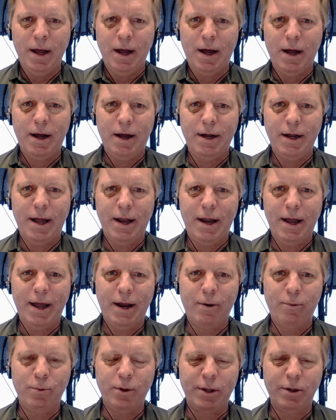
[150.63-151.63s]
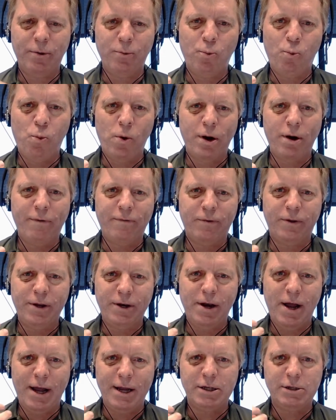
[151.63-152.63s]
uh, and I had a really wonderfully
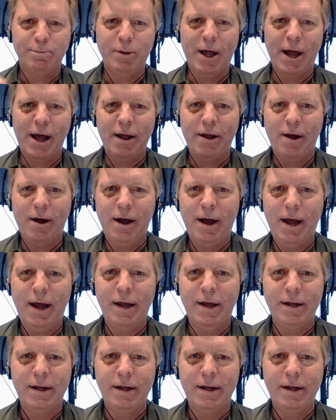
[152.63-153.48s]
nice black eye.